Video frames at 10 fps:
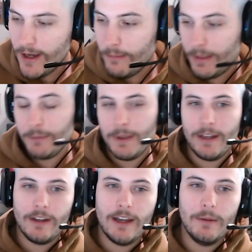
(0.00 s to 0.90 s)
But the
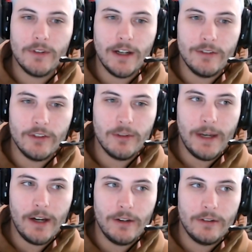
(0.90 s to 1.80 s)
beginning of the game is kind of just
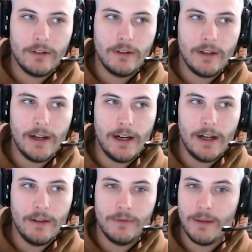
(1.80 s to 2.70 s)
about
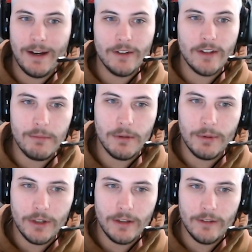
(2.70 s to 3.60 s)
the amount of time you
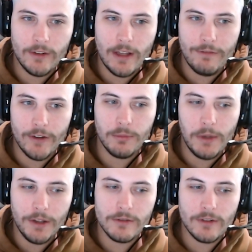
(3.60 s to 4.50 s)
put in. So that first
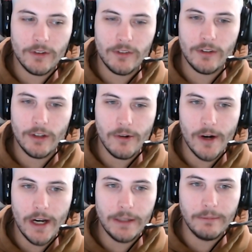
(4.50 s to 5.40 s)
month is just a grind.